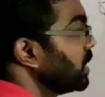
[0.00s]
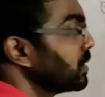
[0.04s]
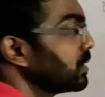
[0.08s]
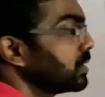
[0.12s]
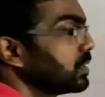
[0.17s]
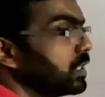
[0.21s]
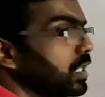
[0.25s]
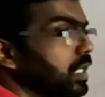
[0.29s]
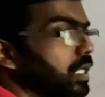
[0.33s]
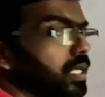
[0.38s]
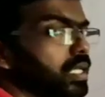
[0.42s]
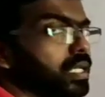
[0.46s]
means
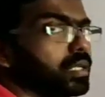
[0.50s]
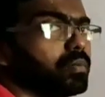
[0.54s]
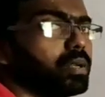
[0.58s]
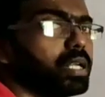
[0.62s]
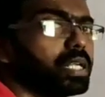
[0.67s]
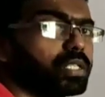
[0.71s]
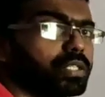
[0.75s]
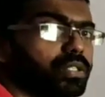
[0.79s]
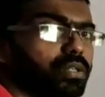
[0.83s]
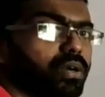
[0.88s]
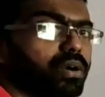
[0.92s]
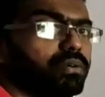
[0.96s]
the
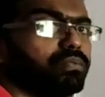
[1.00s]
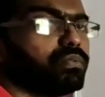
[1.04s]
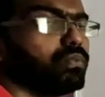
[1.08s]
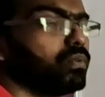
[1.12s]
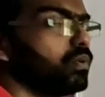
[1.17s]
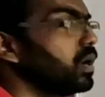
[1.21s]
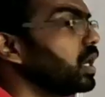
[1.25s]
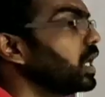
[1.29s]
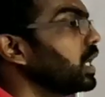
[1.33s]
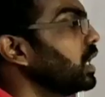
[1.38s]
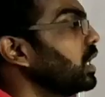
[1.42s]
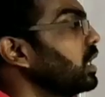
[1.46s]
derivative of
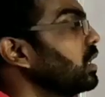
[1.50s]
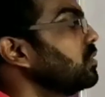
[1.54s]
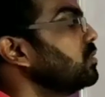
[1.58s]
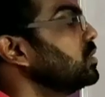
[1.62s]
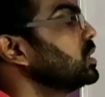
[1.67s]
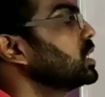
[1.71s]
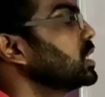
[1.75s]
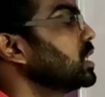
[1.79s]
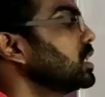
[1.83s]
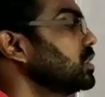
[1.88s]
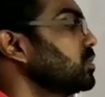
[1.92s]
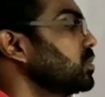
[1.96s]
y
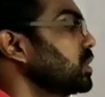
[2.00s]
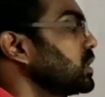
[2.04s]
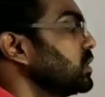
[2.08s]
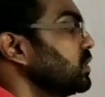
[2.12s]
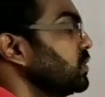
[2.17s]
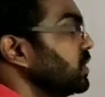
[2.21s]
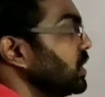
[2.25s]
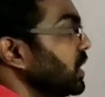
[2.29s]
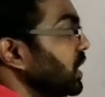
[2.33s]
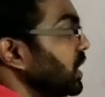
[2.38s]
with respect to